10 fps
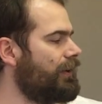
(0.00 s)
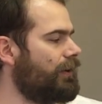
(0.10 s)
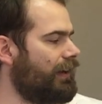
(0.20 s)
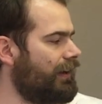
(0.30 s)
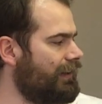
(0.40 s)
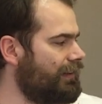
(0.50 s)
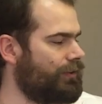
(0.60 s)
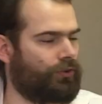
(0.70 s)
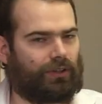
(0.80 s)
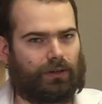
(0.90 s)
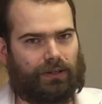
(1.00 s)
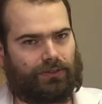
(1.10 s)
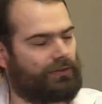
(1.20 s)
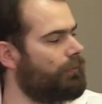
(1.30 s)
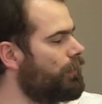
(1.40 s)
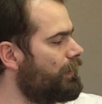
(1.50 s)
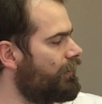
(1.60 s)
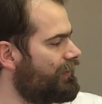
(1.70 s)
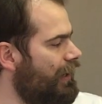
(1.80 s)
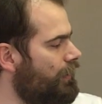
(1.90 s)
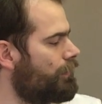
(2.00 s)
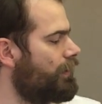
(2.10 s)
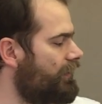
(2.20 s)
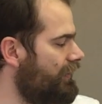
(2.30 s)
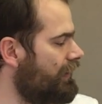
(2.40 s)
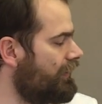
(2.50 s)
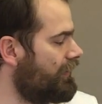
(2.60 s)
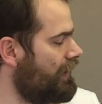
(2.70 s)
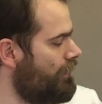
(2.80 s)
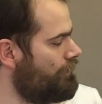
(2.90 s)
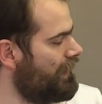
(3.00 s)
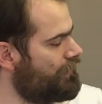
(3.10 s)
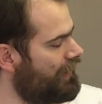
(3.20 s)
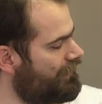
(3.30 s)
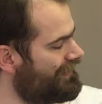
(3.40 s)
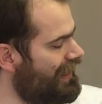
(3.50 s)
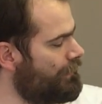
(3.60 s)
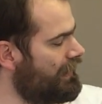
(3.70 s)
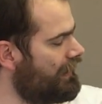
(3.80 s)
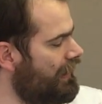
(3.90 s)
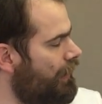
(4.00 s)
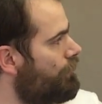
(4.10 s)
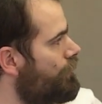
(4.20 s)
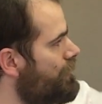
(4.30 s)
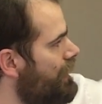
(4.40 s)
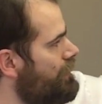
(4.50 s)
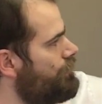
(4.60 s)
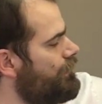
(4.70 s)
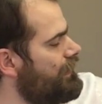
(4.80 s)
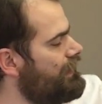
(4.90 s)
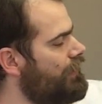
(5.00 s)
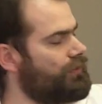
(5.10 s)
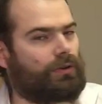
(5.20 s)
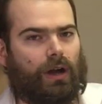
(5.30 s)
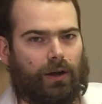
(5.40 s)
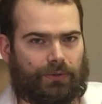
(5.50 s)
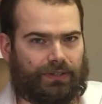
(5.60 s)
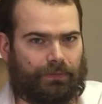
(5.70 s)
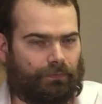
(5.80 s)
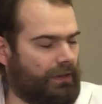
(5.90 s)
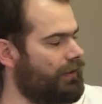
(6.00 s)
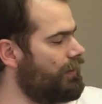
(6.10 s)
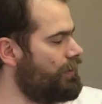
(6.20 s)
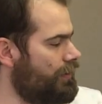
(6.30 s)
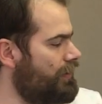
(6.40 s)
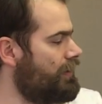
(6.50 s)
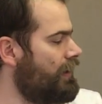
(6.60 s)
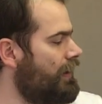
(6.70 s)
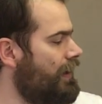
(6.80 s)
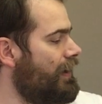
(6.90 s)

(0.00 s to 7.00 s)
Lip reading: you can get into serious trouble. Because how it works is that you have the same income, 350,000 crowns a year,